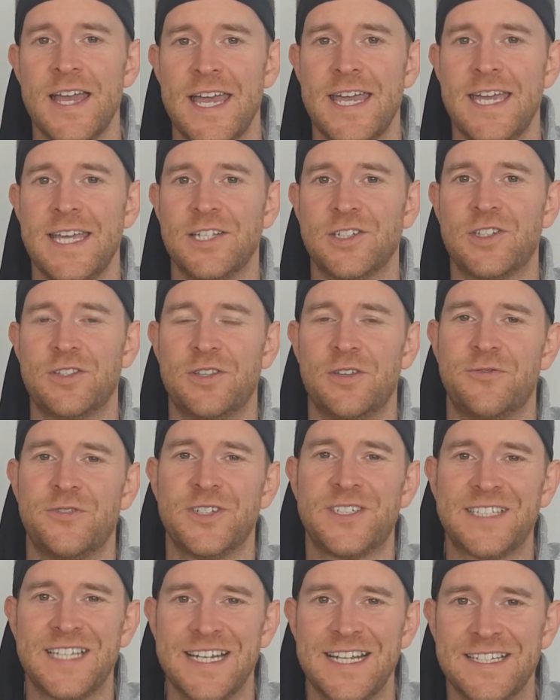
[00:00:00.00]
is the
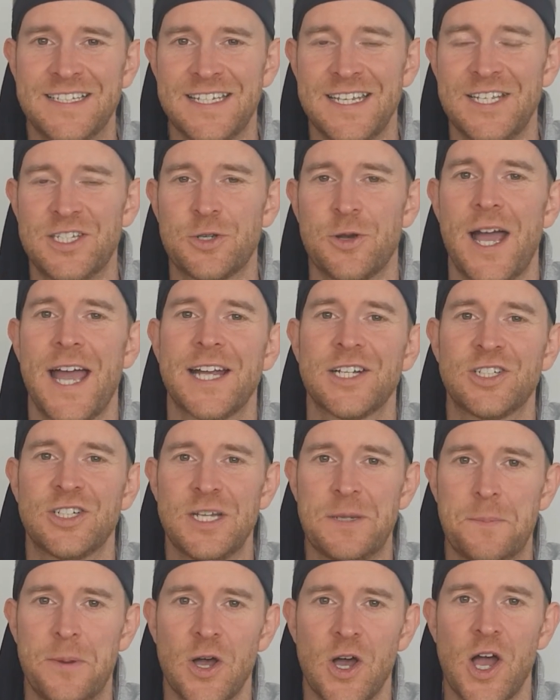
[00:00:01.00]
facility to
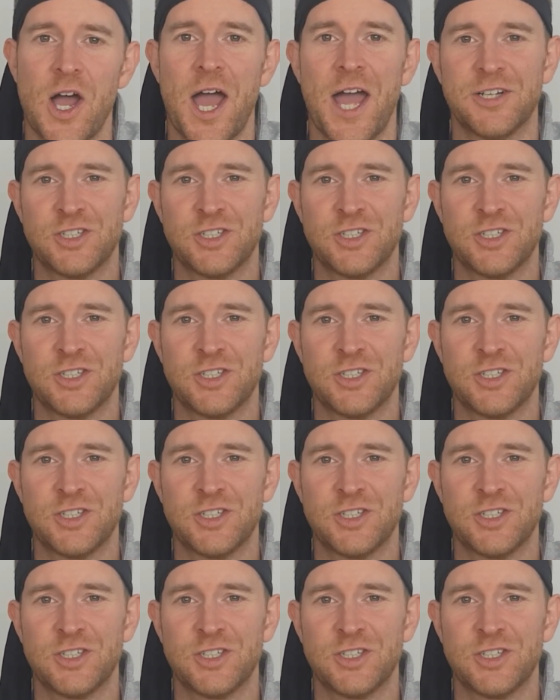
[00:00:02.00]
actually put